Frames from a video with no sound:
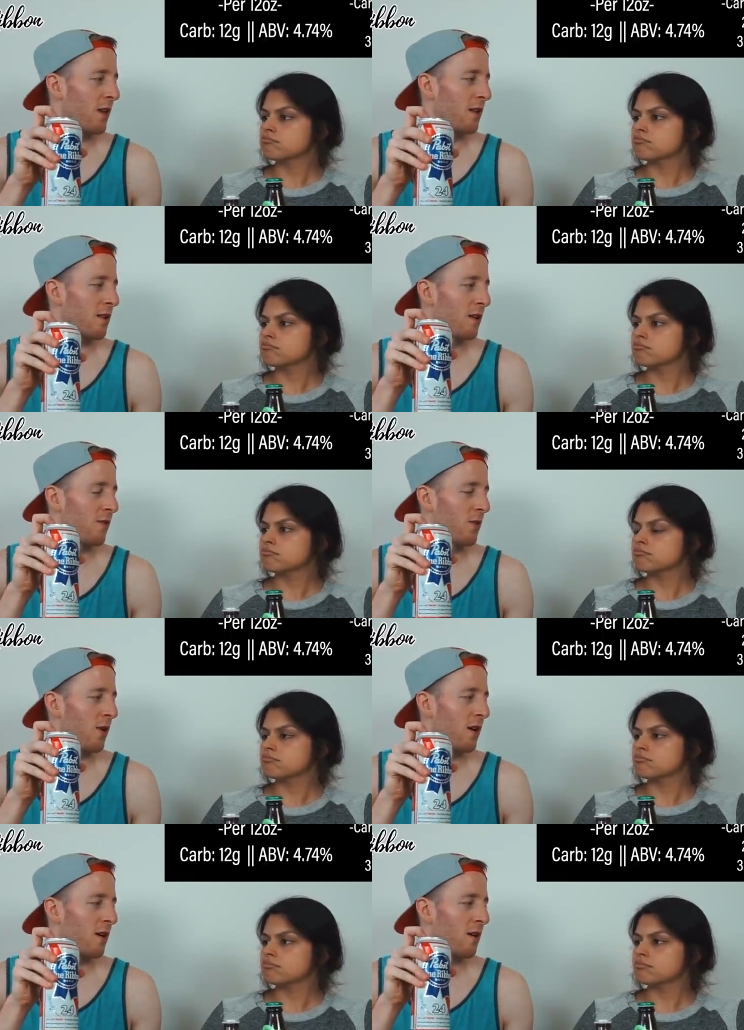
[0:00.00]
Speaker 1: this, if you
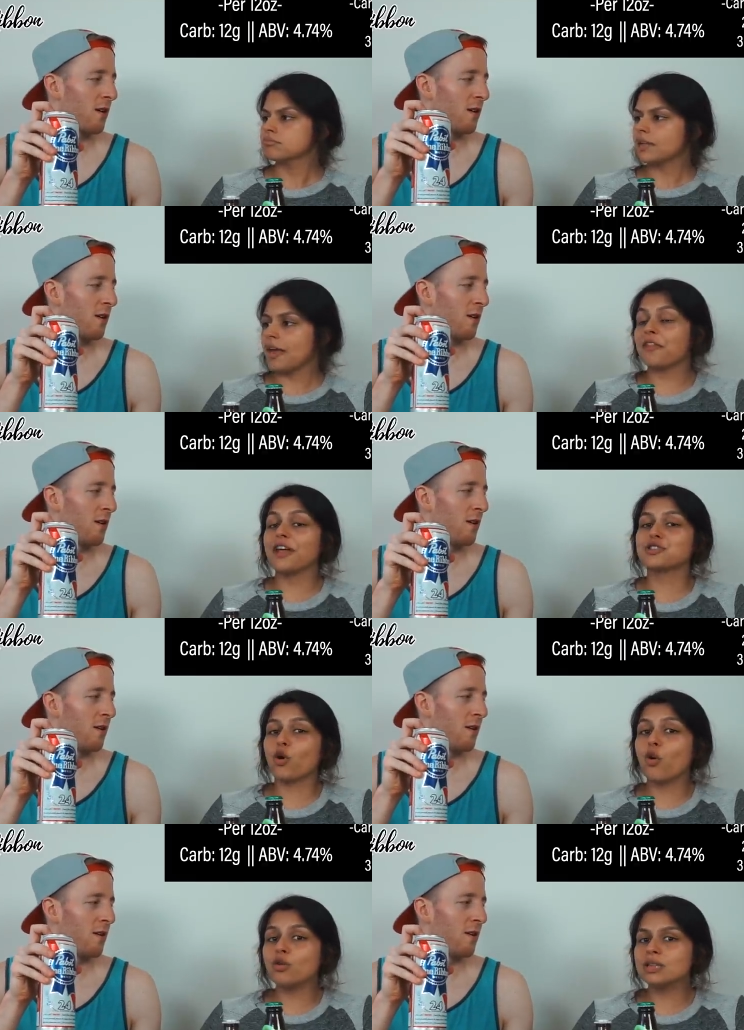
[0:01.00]
want to.
Speaker 2: And that's
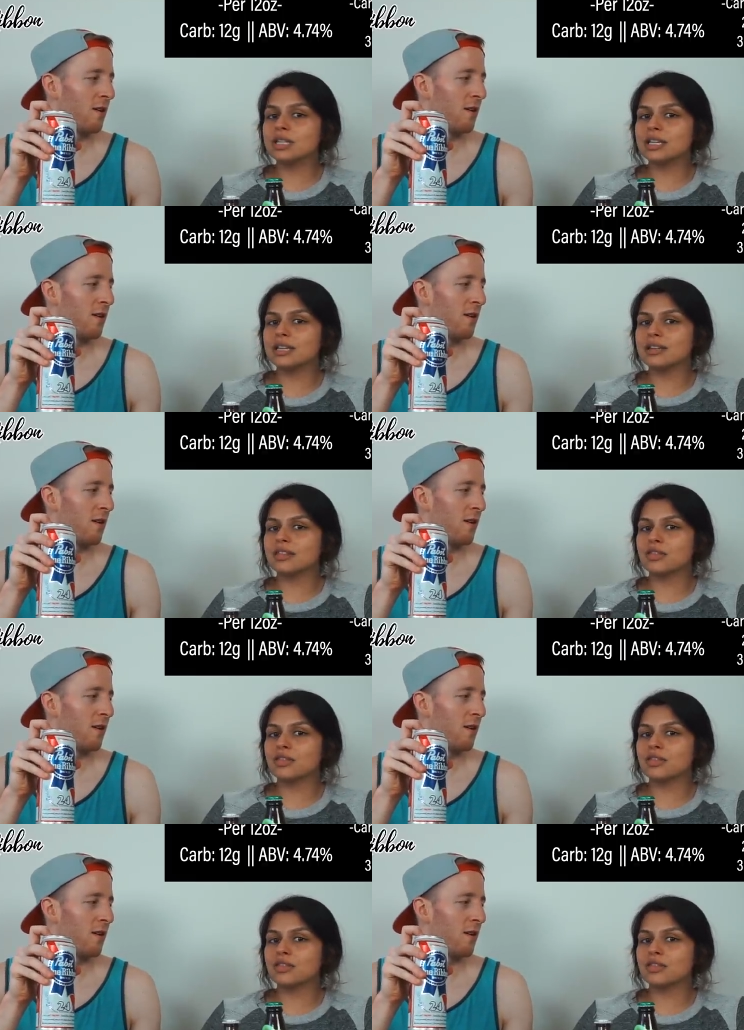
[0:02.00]
only